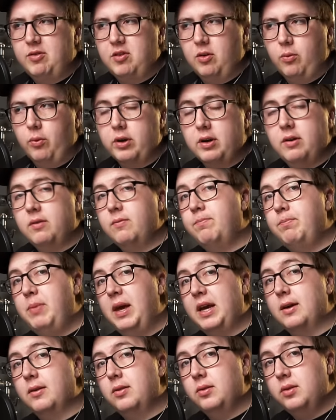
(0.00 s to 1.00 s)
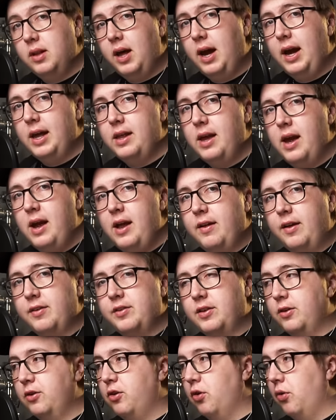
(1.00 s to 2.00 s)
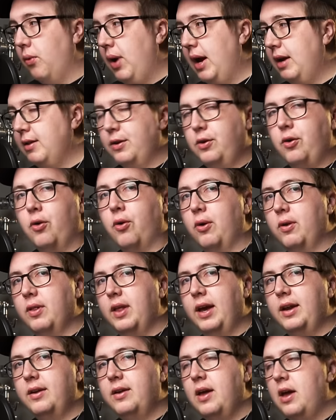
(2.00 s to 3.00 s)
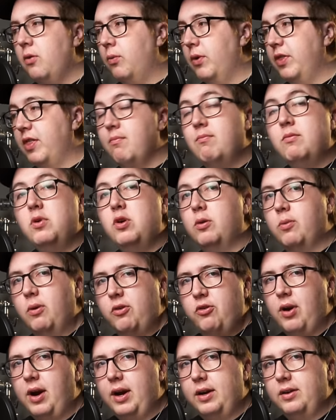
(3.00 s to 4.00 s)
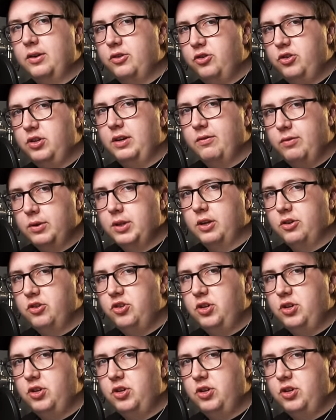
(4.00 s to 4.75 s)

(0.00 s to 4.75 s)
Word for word: So we're gonna pick a LUT that's gonna correctly correlate with the mood we're trying to achieve with this